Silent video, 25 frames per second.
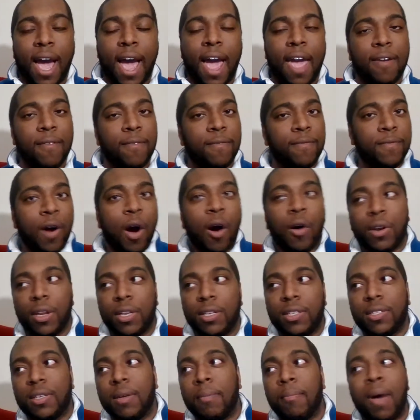I fought
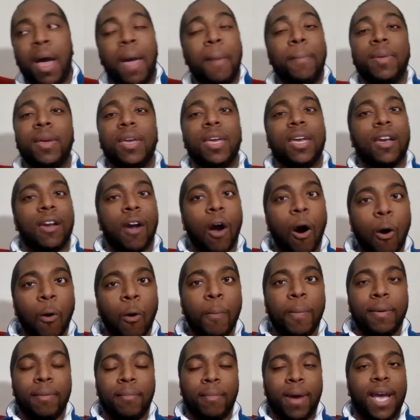it by being
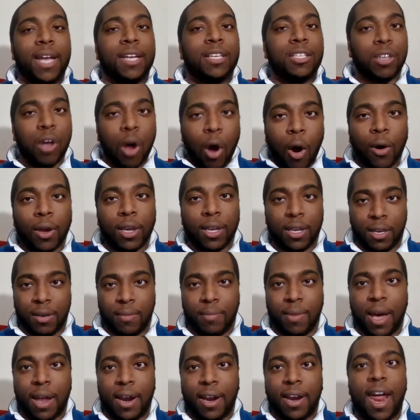open, by talking
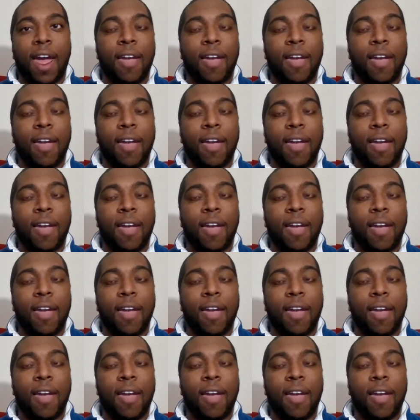about it.